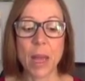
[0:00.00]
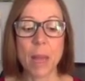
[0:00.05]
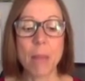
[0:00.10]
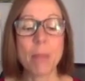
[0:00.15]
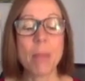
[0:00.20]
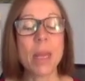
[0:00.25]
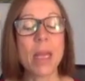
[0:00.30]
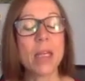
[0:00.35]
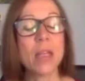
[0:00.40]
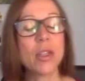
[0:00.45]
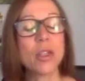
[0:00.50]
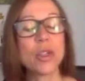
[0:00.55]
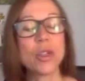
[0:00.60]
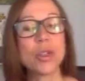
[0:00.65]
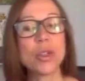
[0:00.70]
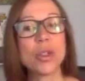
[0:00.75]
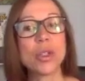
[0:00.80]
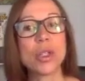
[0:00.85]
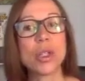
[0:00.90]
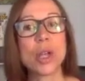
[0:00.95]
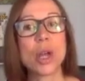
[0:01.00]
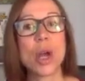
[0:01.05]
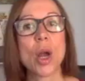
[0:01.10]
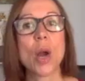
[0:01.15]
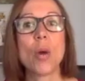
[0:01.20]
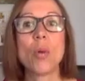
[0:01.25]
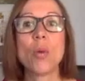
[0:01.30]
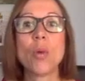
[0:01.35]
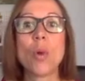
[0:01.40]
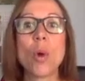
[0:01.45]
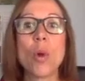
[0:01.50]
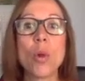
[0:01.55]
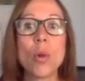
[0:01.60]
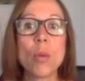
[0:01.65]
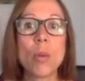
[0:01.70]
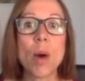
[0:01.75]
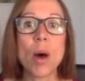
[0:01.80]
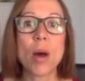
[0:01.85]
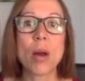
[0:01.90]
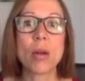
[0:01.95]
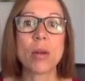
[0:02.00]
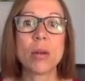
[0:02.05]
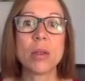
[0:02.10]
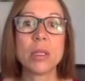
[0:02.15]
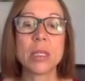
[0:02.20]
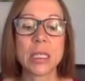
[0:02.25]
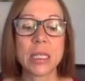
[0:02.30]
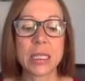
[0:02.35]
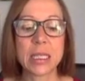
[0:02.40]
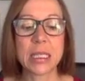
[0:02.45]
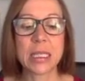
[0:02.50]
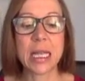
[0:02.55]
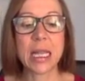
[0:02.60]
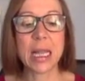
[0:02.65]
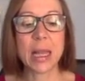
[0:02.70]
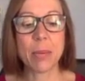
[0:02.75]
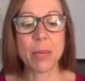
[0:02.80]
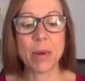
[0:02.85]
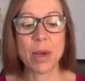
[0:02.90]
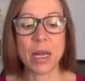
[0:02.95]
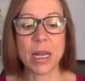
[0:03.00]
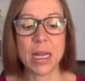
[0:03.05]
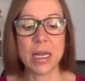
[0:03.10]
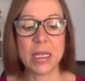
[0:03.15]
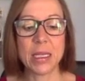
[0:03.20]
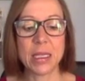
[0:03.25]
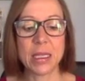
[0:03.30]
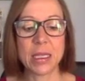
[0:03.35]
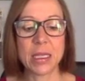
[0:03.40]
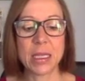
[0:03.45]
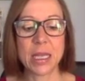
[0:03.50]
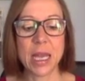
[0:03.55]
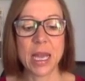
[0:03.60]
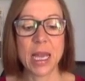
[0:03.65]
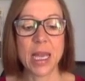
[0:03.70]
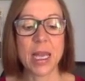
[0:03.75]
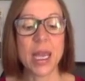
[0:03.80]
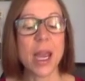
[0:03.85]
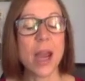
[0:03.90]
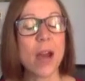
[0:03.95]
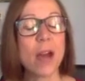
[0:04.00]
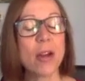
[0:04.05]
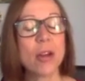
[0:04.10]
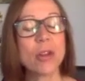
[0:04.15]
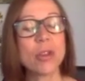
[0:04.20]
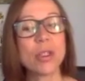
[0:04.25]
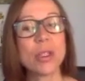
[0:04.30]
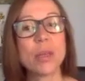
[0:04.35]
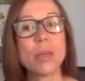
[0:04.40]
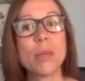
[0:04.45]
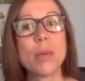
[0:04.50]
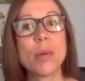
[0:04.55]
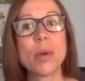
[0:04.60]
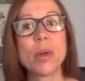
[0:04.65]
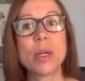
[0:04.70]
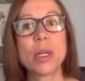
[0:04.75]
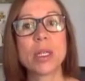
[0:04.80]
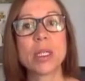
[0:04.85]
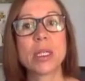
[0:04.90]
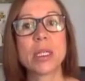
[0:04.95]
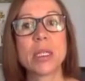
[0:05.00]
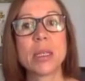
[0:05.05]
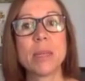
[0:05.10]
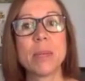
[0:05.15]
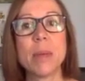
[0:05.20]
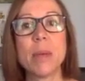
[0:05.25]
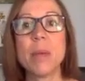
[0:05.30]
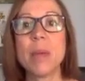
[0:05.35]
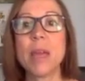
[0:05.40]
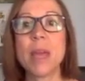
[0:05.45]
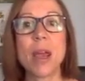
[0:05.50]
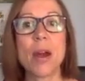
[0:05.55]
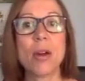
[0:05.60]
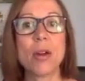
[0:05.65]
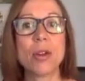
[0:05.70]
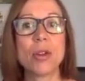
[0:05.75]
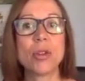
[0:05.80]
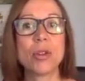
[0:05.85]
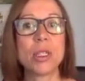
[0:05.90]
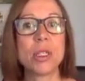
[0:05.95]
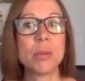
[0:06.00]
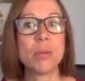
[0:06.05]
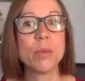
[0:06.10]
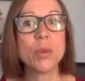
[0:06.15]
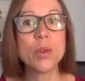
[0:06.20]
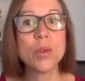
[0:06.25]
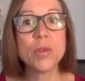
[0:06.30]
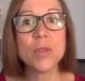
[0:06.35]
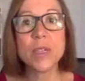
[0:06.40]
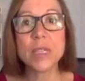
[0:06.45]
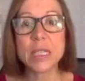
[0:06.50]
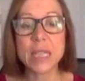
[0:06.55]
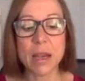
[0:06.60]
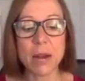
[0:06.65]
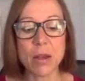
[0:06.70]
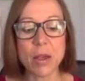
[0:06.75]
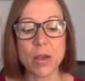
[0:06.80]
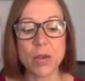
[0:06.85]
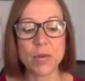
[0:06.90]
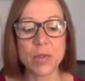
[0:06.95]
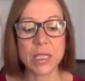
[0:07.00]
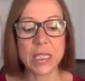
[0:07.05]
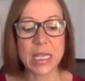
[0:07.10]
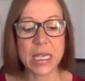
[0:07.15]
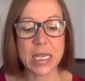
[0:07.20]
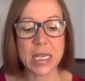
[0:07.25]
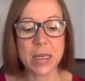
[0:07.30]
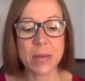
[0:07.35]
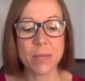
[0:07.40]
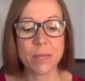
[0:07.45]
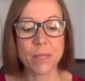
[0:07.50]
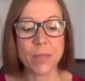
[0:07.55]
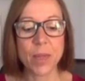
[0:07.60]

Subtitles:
mentors, role models, celebrities, characters in books, maybe characters in movies that you've seen,